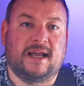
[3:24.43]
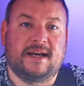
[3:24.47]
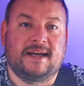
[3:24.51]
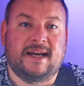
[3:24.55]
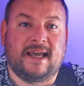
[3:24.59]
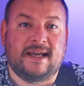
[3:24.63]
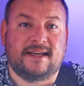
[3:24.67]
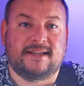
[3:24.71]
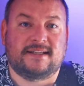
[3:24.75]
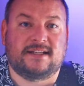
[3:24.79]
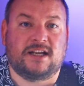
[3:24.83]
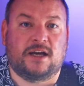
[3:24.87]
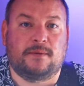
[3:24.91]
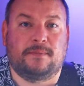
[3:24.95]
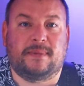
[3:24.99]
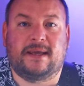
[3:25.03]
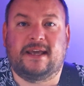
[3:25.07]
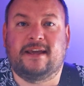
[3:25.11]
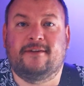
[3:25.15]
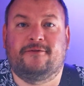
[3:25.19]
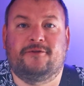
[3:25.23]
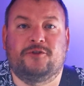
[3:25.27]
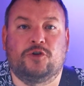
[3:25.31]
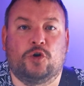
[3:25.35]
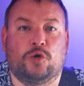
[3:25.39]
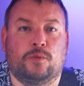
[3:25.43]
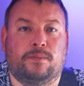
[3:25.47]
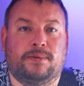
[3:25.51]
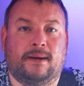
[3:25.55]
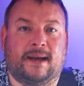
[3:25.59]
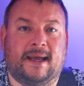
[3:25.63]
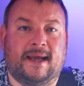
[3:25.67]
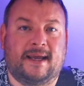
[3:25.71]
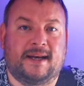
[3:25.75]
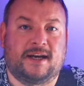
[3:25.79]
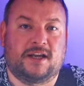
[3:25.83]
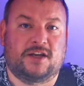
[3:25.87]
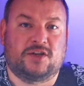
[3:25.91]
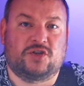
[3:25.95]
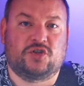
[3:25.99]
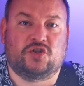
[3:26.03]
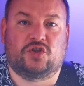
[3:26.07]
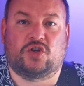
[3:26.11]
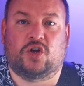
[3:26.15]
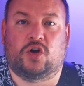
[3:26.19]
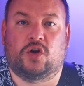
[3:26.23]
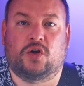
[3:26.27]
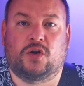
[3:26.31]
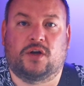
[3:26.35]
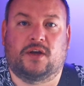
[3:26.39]
Next up, if you're playing a
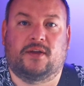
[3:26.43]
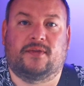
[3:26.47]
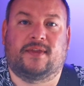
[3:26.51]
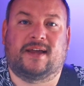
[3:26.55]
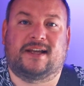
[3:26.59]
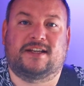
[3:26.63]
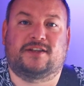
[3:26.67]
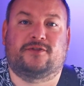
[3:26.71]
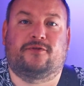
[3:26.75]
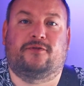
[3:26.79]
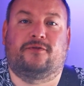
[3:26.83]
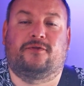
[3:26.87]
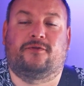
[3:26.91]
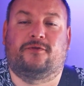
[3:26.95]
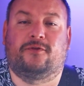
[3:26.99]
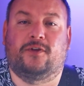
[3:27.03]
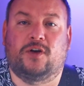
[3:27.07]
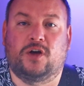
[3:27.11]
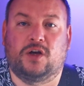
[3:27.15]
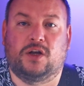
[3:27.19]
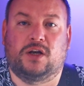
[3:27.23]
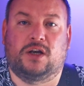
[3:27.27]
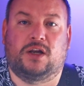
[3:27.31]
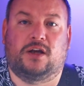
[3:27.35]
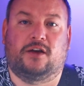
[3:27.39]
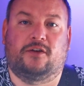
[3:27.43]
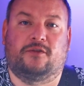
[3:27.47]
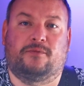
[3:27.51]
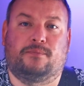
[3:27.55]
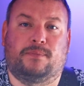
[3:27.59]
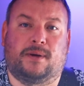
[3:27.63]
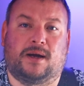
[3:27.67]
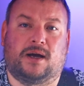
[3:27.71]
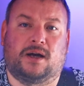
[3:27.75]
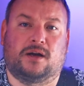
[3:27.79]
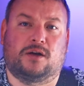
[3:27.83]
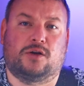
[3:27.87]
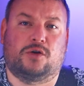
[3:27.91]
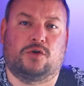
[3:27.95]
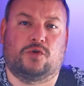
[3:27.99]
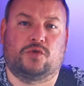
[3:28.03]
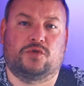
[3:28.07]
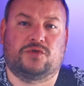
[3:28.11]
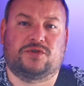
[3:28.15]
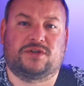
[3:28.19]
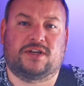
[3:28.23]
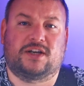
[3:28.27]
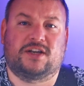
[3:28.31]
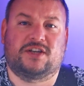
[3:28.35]
song that's full of bar chords,